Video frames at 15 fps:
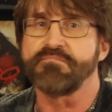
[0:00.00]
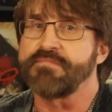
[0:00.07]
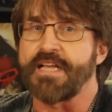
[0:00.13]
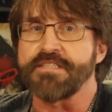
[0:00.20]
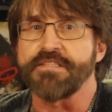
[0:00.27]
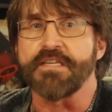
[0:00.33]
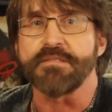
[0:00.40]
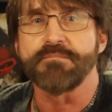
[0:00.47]

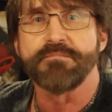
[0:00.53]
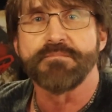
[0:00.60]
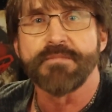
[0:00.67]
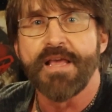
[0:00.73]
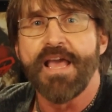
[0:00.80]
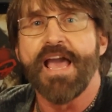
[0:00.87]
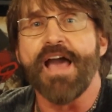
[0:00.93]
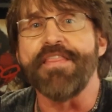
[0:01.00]
That's it.
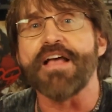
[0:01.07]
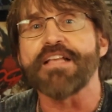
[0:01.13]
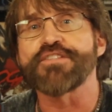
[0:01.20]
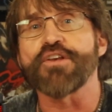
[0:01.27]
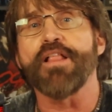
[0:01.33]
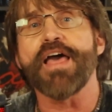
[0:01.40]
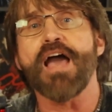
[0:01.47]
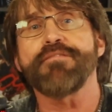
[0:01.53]
And that's
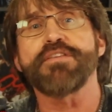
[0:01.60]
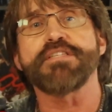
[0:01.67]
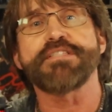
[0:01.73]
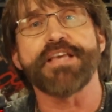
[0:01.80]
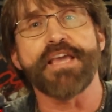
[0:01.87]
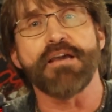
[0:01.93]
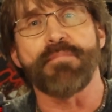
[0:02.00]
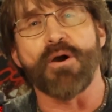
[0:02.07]
all I have to
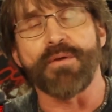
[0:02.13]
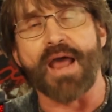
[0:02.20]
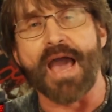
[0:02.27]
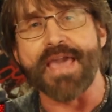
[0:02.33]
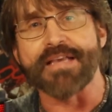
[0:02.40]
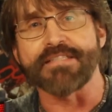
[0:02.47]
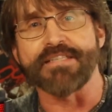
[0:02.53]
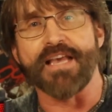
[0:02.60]
say about
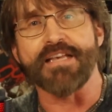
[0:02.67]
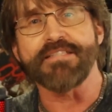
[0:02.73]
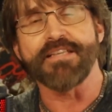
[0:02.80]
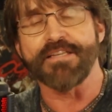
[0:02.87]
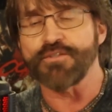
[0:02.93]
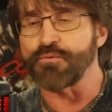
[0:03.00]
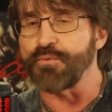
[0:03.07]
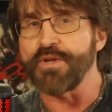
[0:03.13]
ISS.
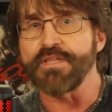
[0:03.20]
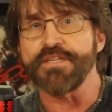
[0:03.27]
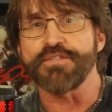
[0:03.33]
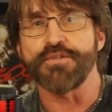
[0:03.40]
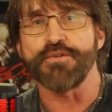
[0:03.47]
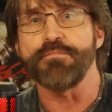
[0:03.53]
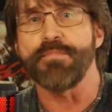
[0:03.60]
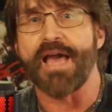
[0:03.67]
That's really
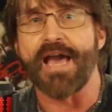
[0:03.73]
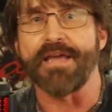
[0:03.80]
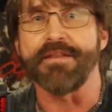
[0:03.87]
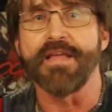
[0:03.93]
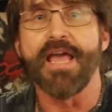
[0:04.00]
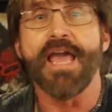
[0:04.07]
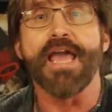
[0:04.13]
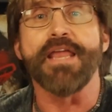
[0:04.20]
too bad.
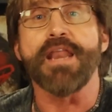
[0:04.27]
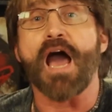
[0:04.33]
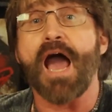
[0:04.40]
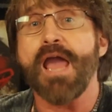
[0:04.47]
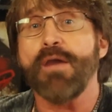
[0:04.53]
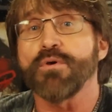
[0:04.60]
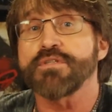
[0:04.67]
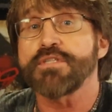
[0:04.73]
And
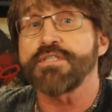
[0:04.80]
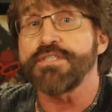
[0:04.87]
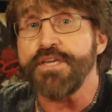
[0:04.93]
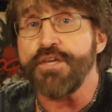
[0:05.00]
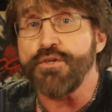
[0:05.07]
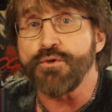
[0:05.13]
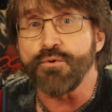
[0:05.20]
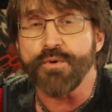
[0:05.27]
I will
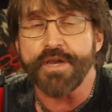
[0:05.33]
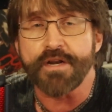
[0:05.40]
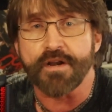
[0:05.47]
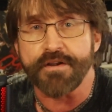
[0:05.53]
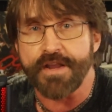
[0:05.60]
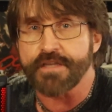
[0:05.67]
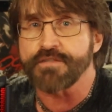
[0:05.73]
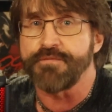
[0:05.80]
see you in
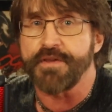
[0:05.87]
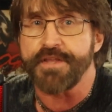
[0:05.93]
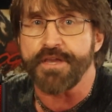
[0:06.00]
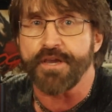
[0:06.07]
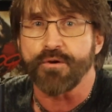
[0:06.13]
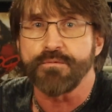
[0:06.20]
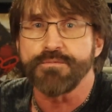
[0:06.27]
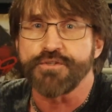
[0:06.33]
our next
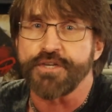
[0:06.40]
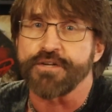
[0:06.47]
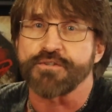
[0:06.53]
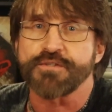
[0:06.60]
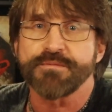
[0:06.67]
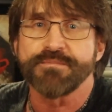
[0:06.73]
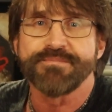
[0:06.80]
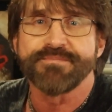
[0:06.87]
video. Cheers.